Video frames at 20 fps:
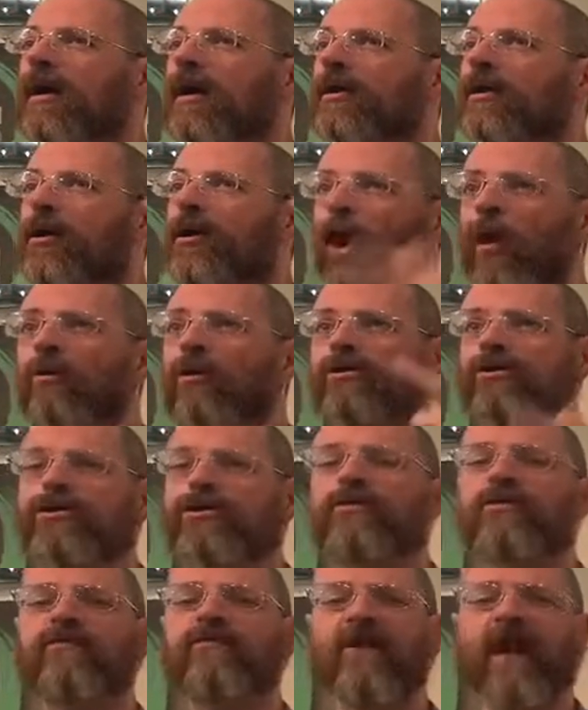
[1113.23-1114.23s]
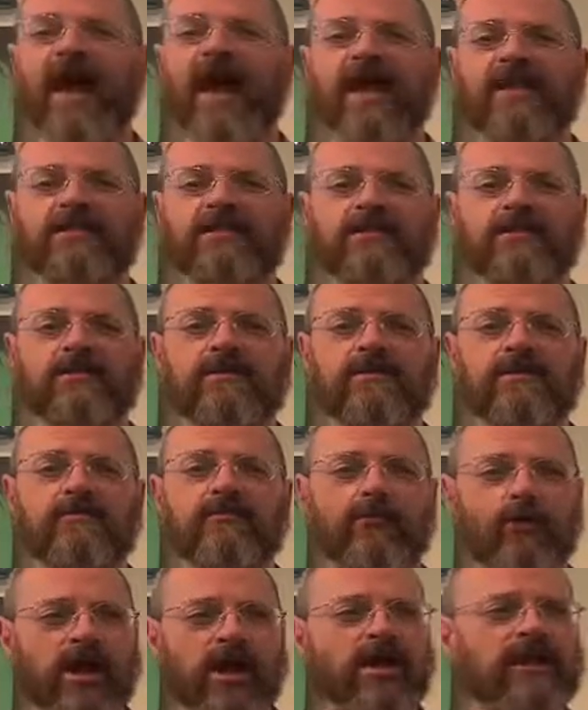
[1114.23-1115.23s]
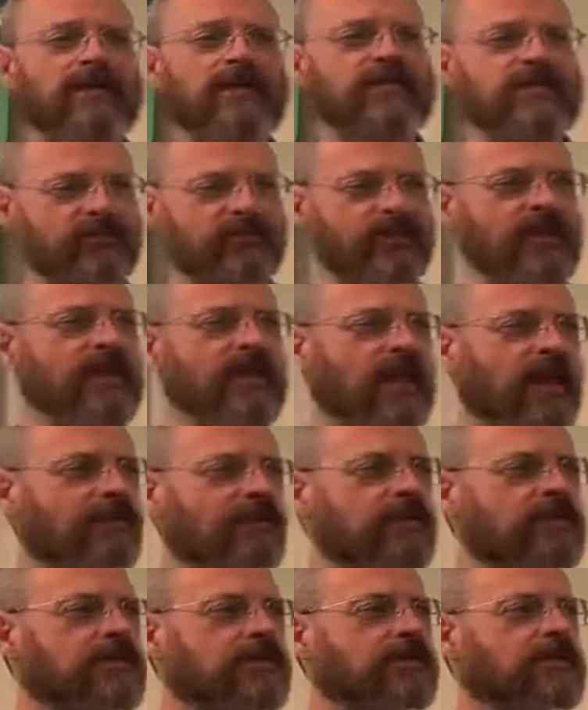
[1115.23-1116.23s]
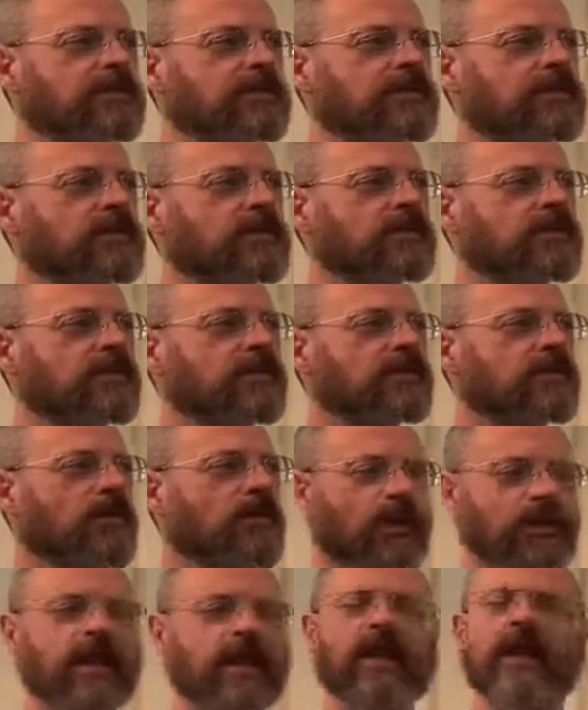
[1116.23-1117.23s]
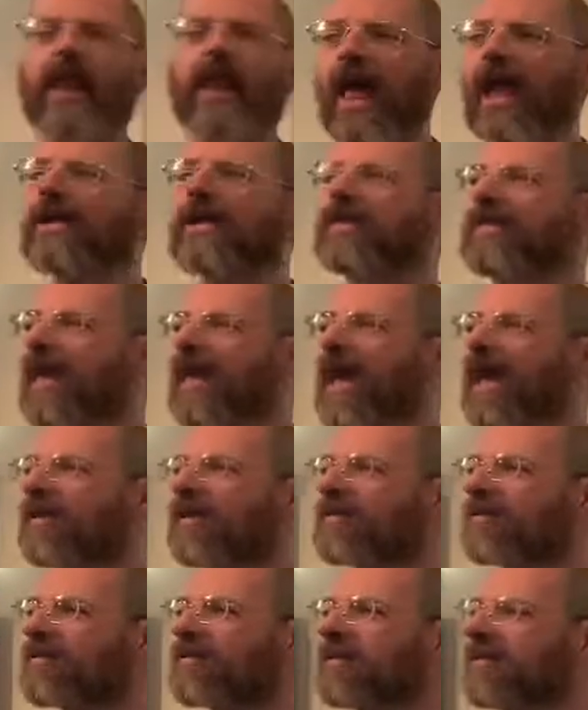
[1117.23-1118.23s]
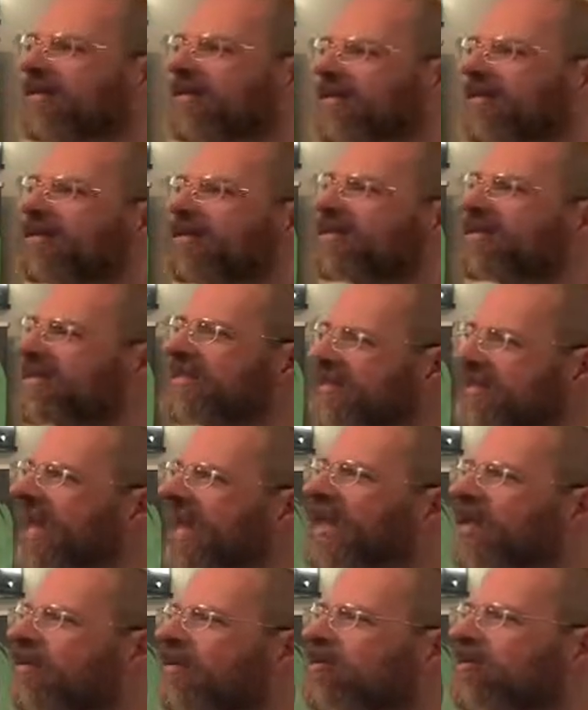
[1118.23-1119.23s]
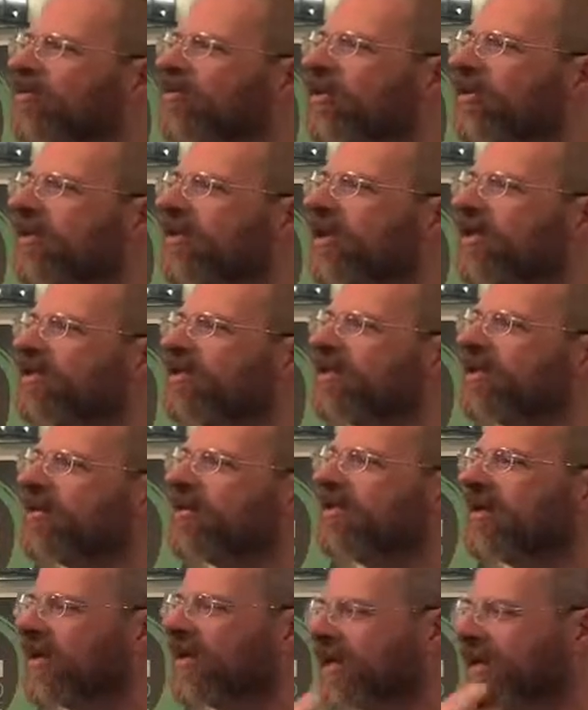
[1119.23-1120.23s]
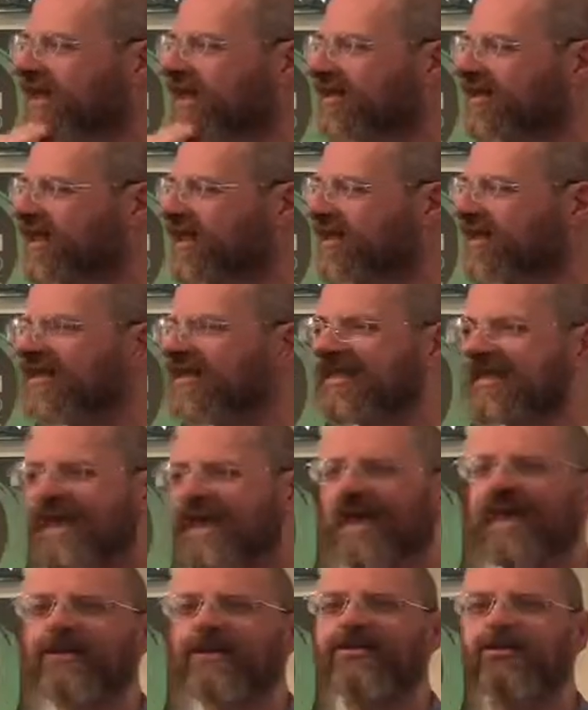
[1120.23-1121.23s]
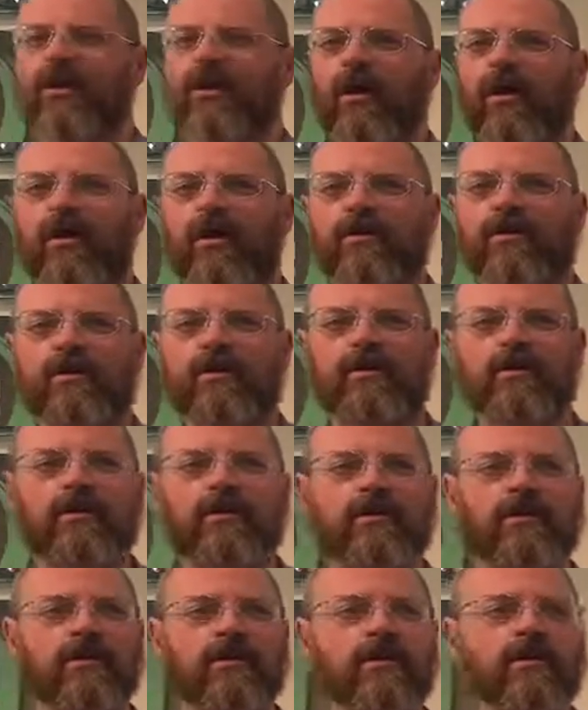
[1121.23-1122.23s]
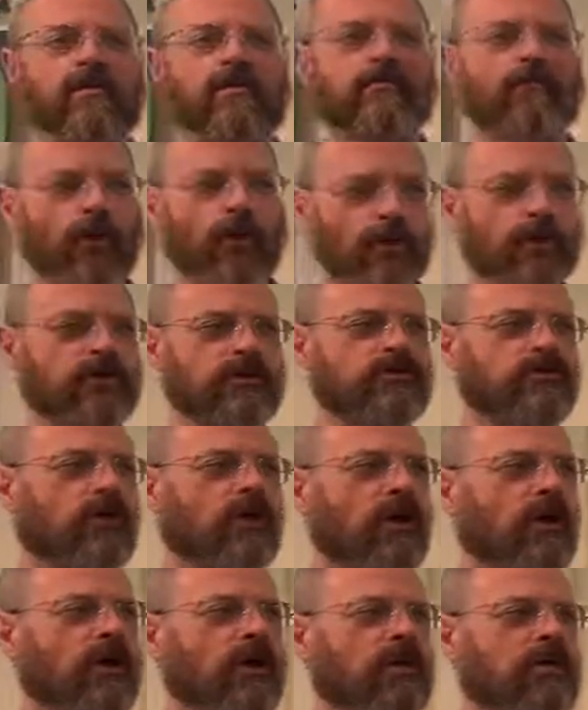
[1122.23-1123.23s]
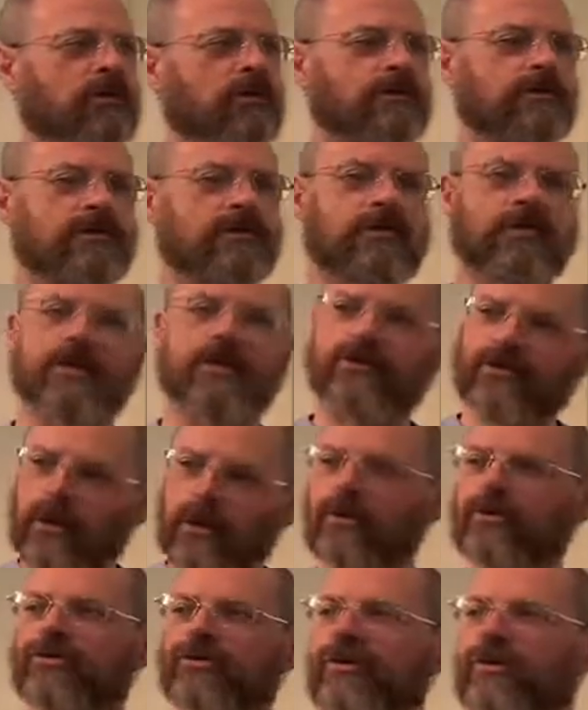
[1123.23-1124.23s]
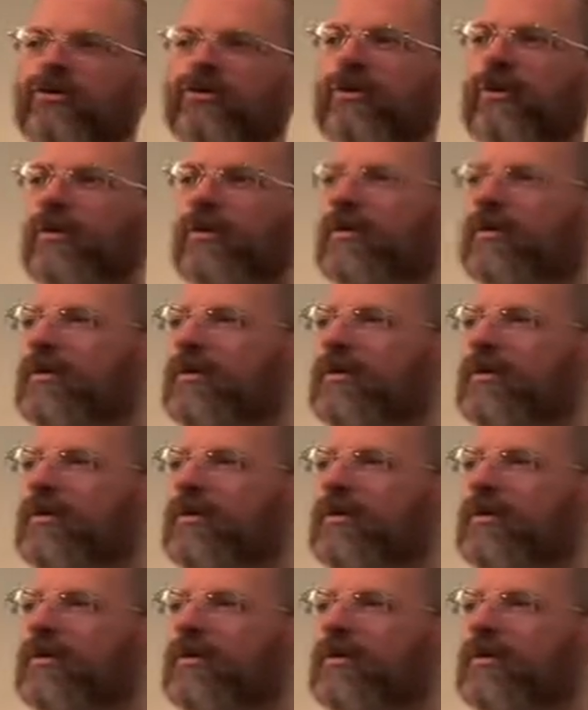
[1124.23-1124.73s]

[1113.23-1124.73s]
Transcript: going too fast, breaking the speed limit, or anything like that. It doesn't say those sort of things here. It says stealing's wrong, murder's wrong, adultery's wrong.